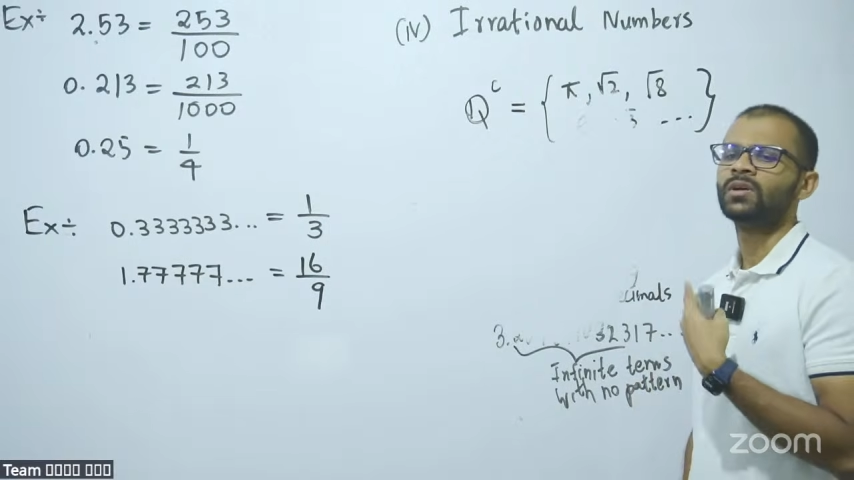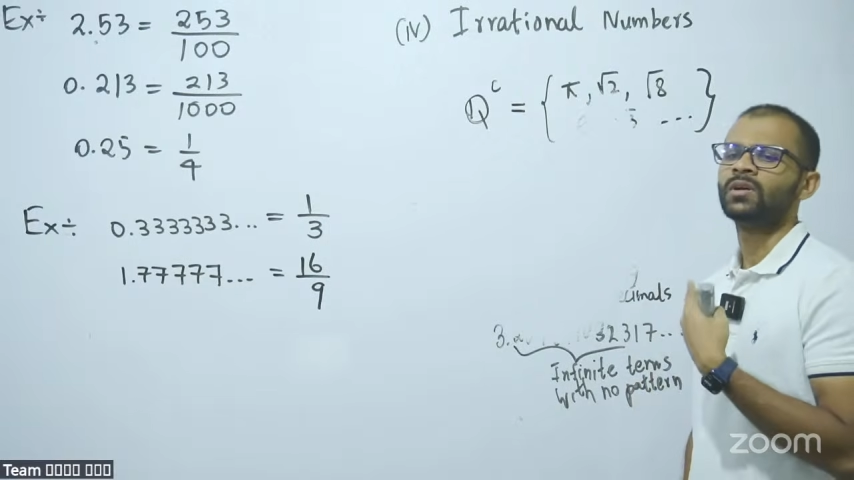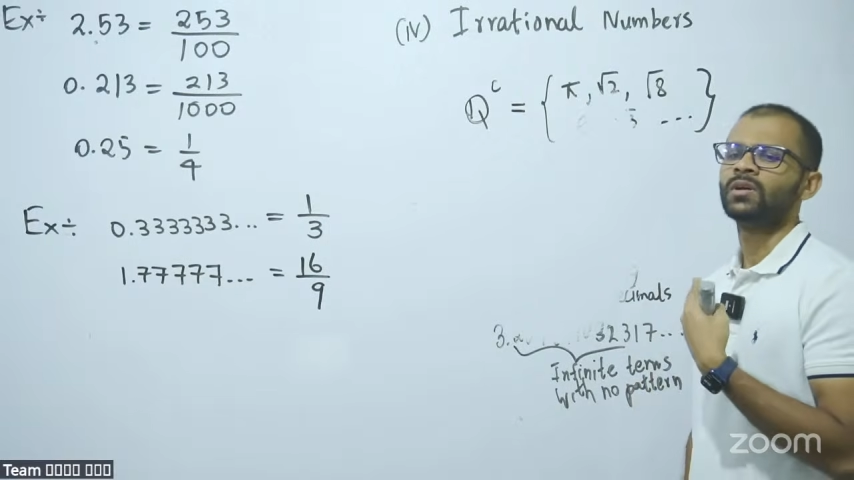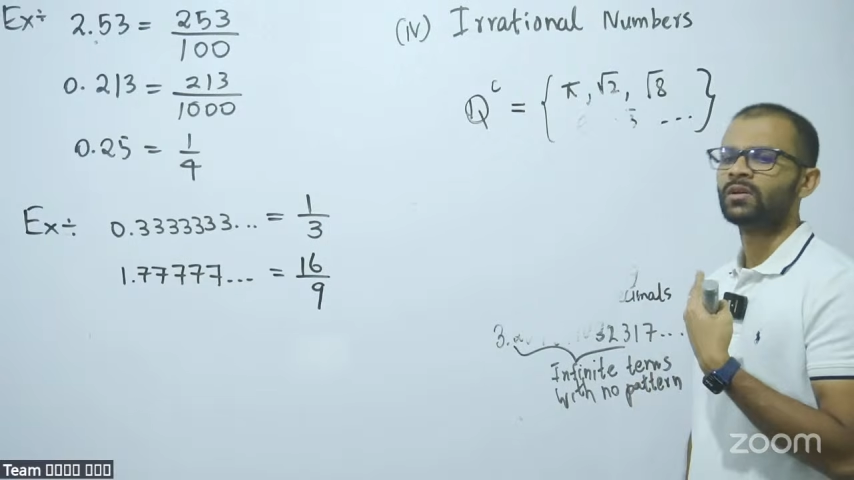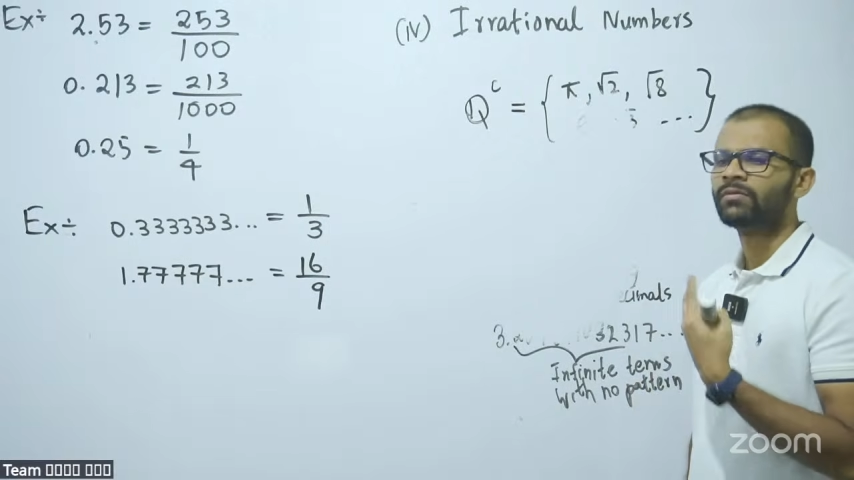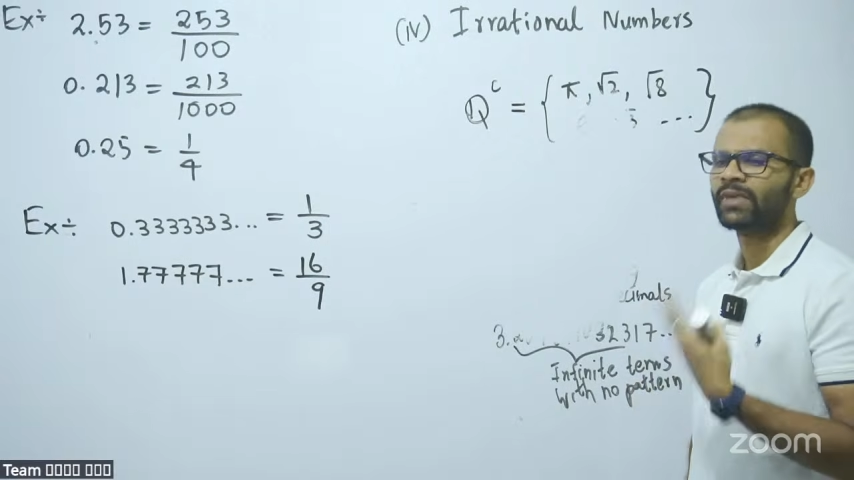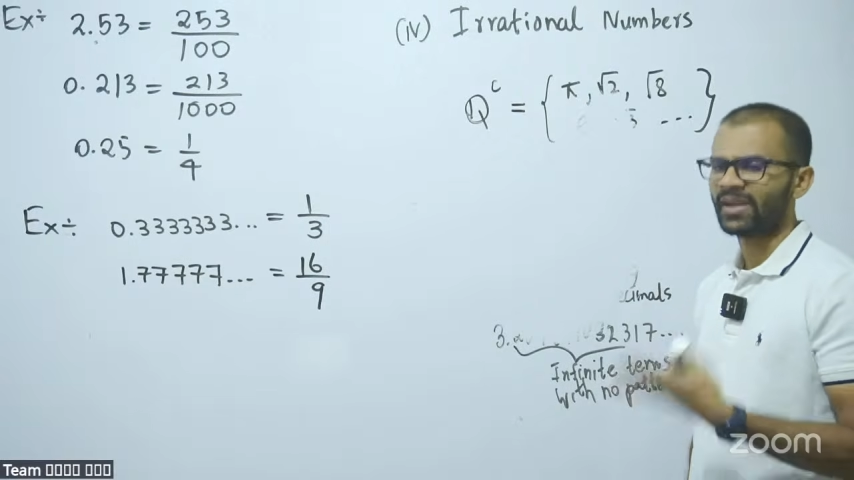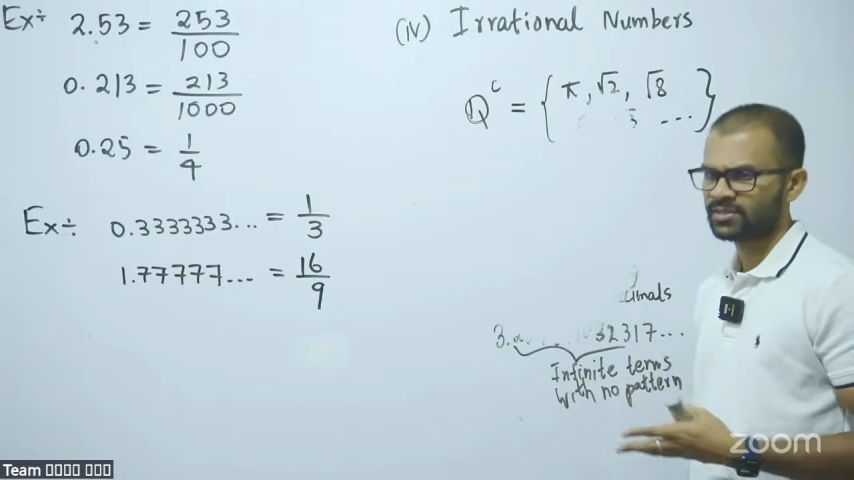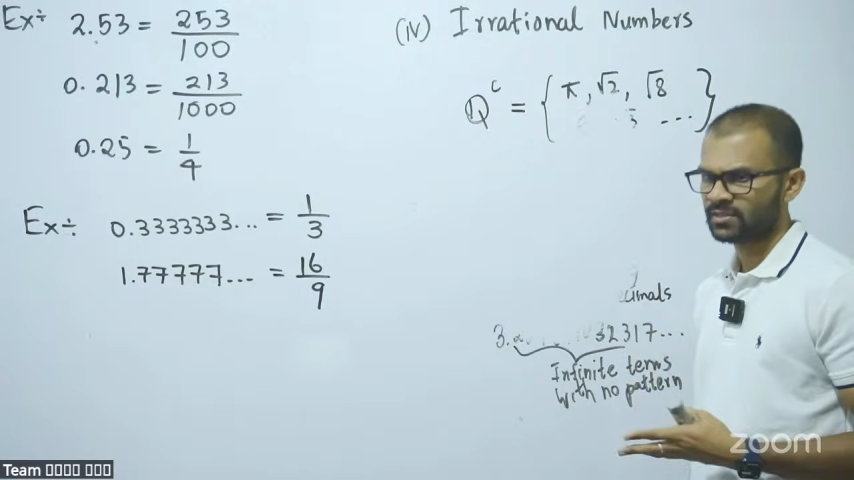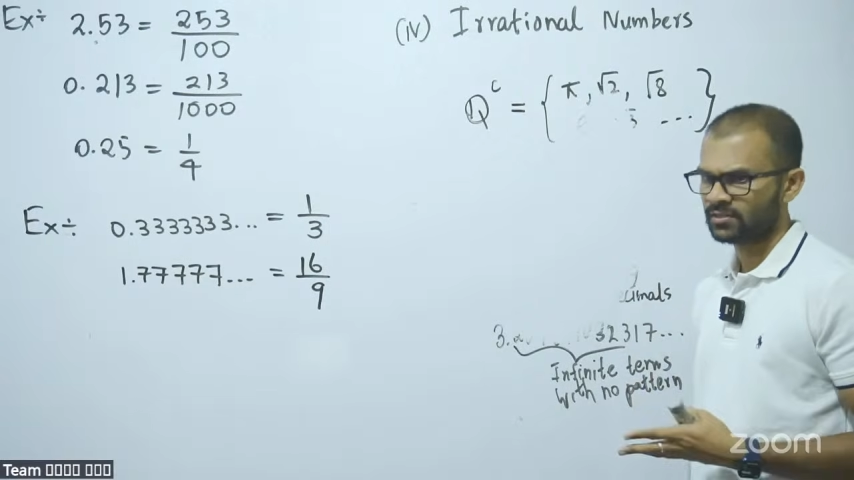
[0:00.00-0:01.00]

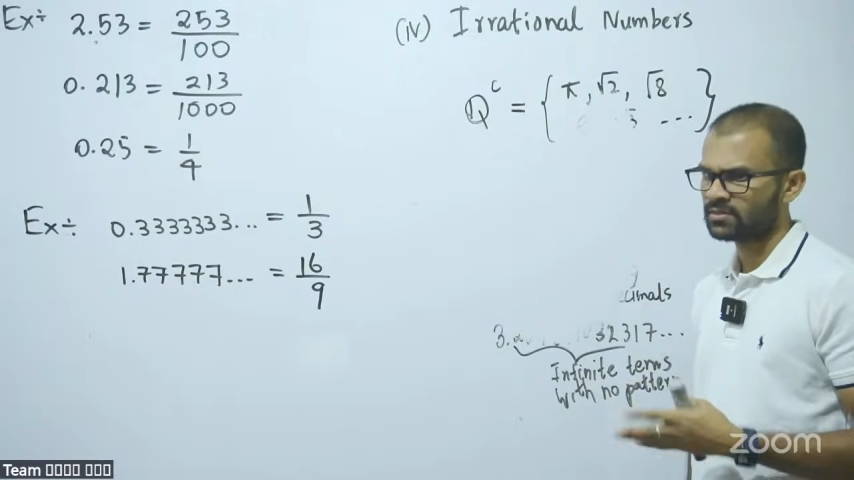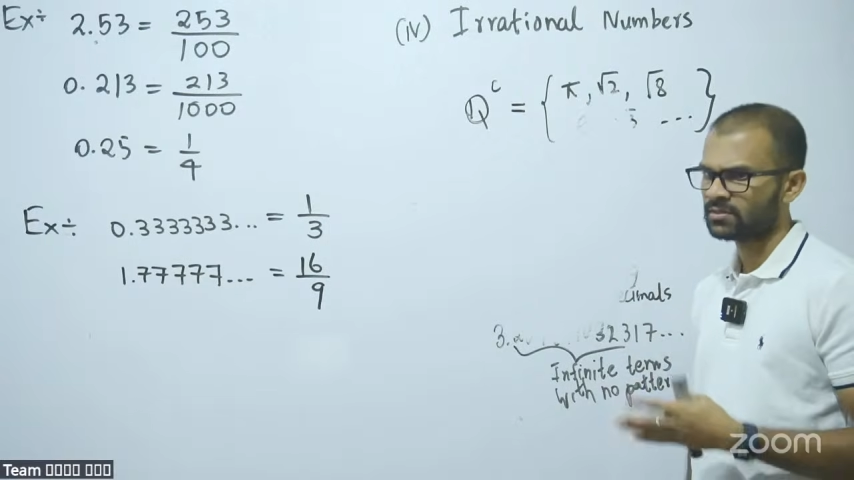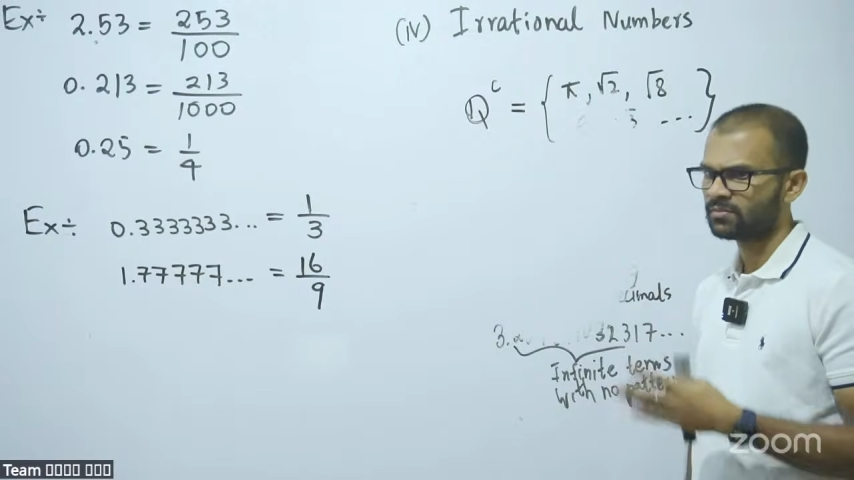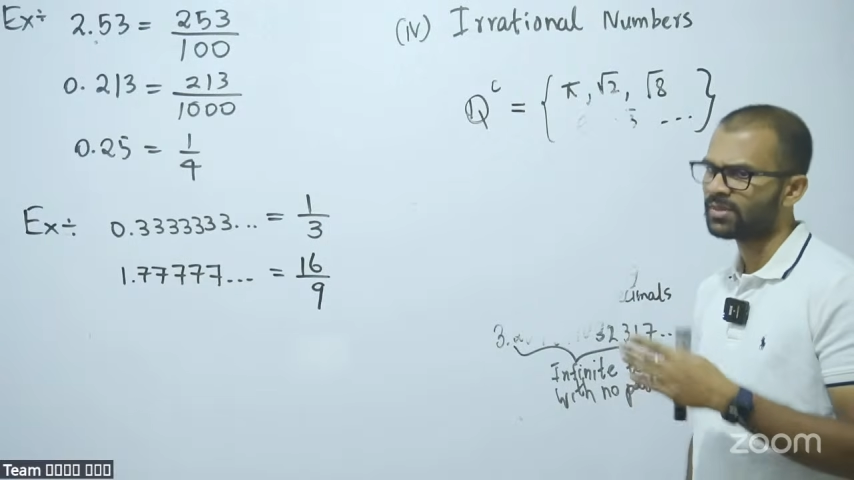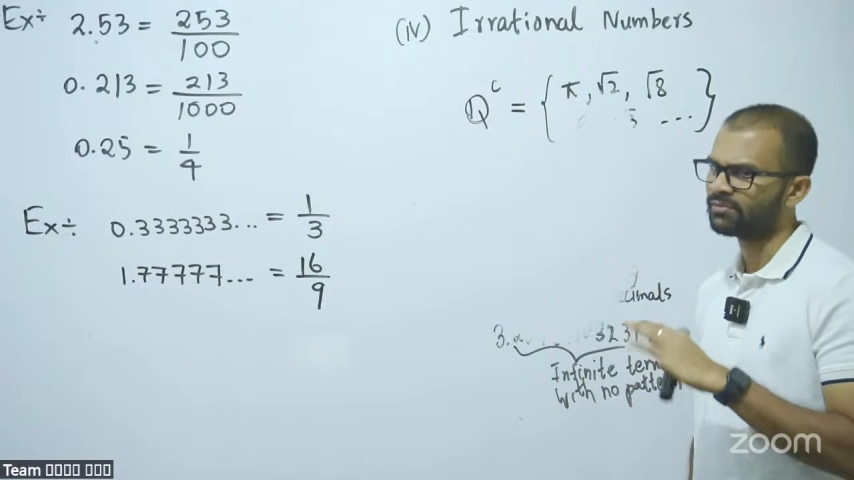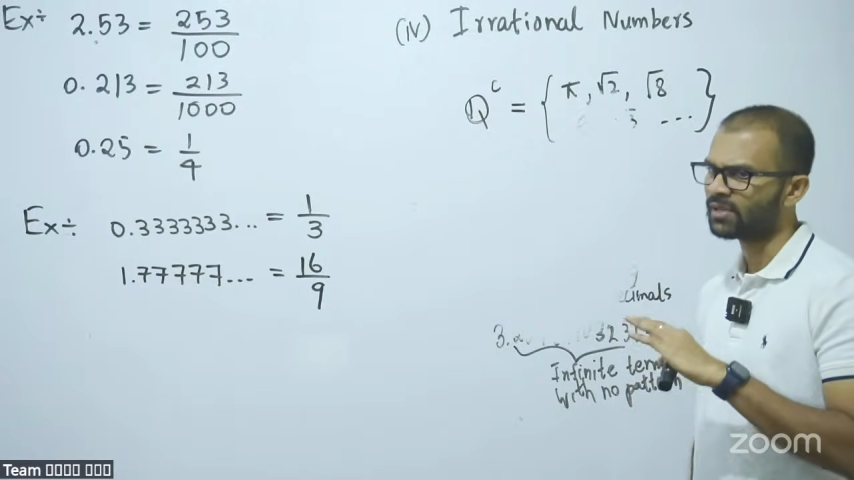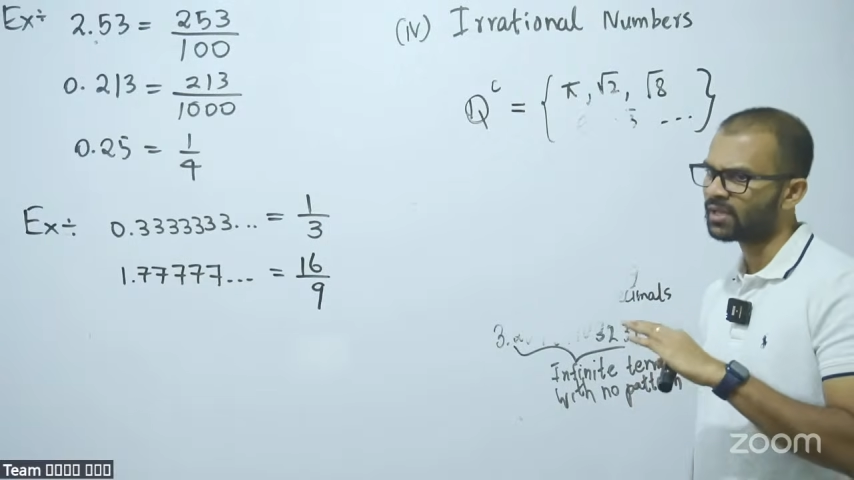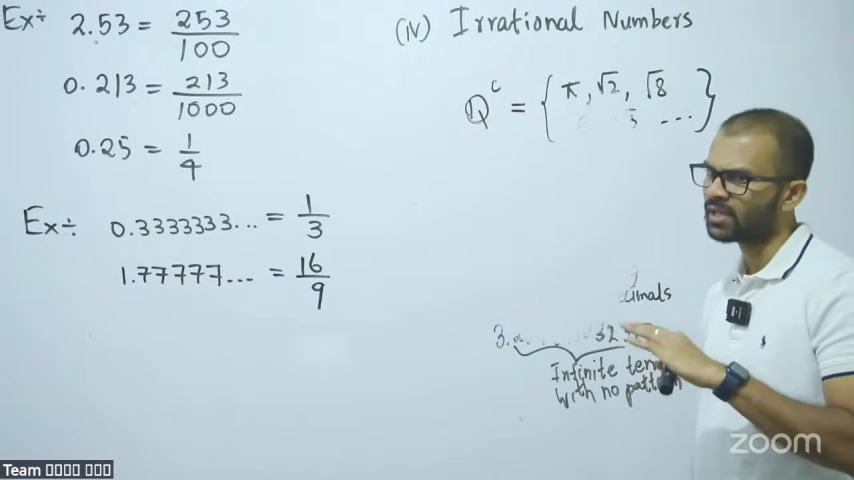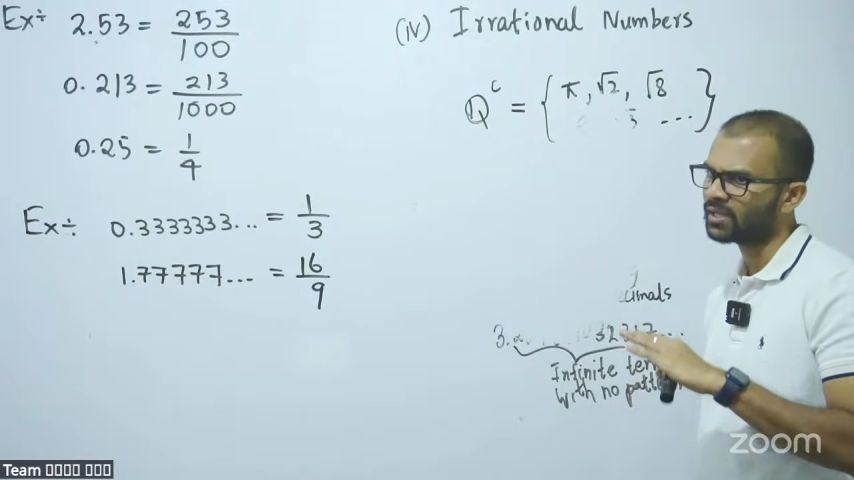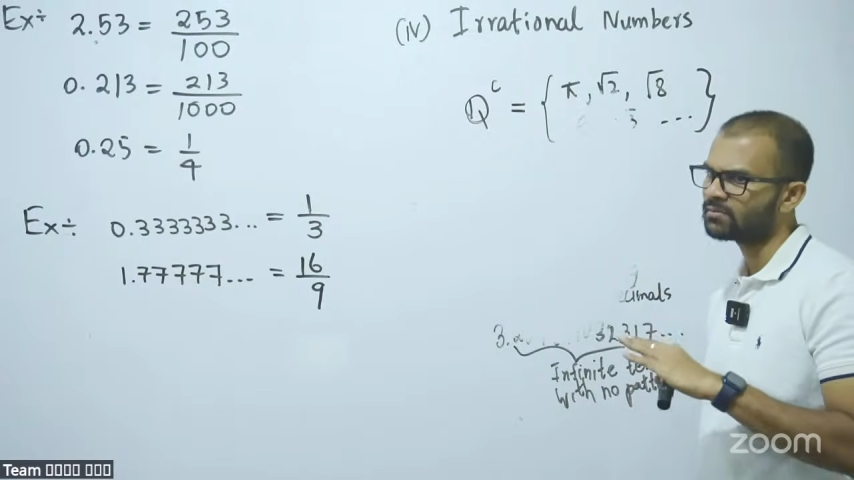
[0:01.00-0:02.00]
Fractions, but we can